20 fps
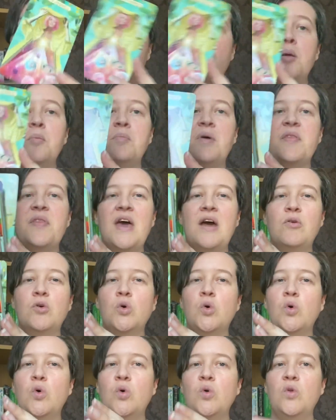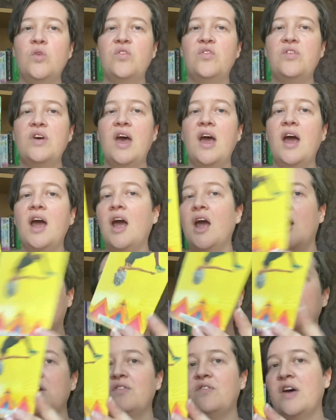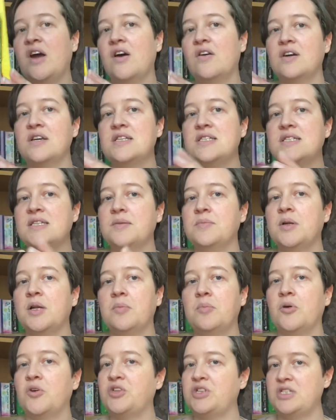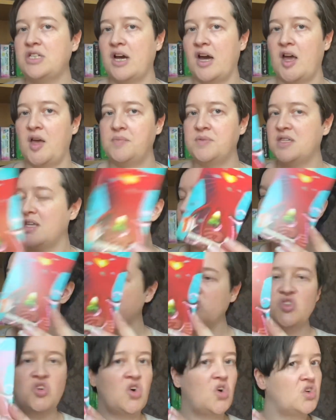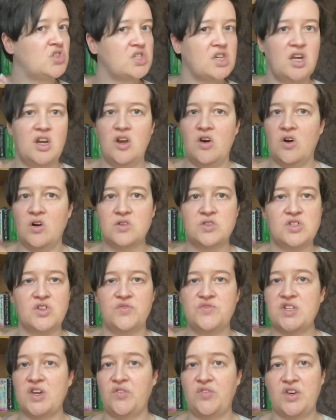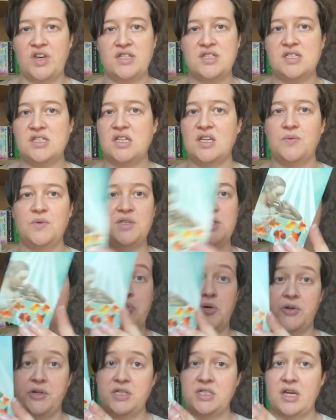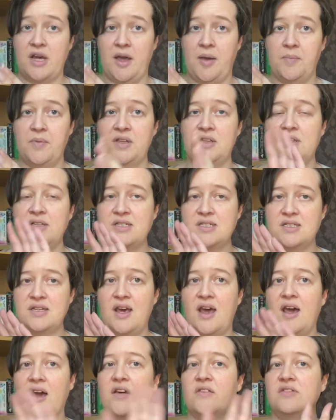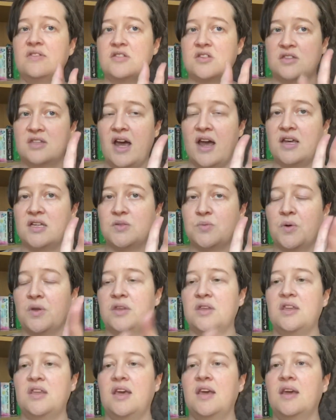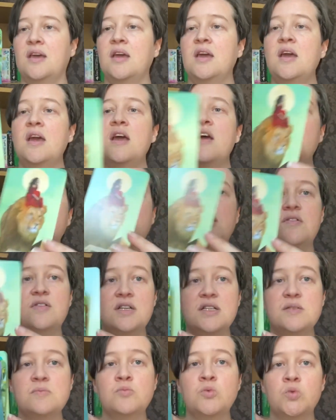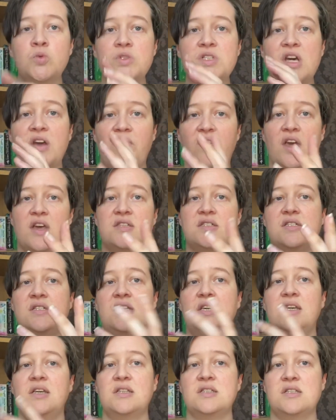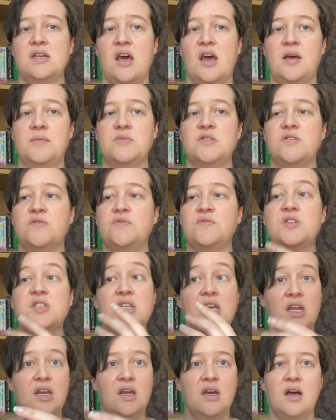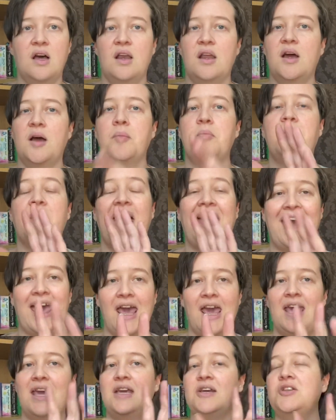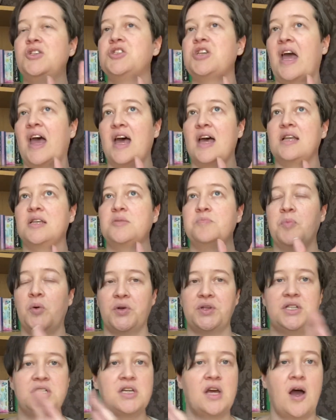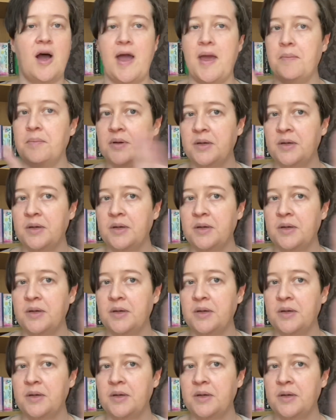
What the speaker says: But they're all very, very similar body types. There is not a lot of diversity within body type in this deck. That is one thing. There is more diversity in terms of skin colour, but age and body type